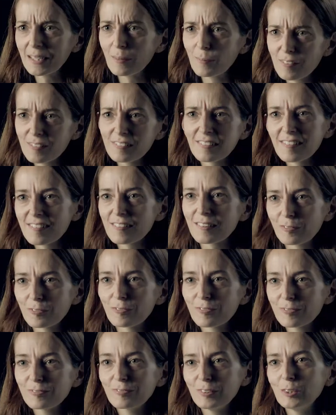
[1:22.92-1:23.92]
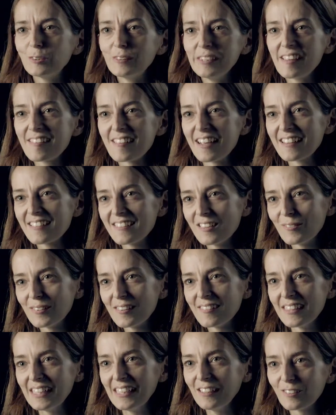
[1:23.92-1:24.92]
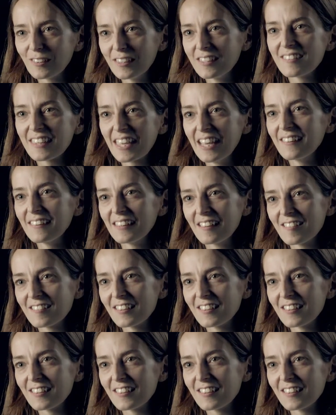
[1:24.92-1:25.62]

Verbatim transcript: There was just sort of furious activity trying to get things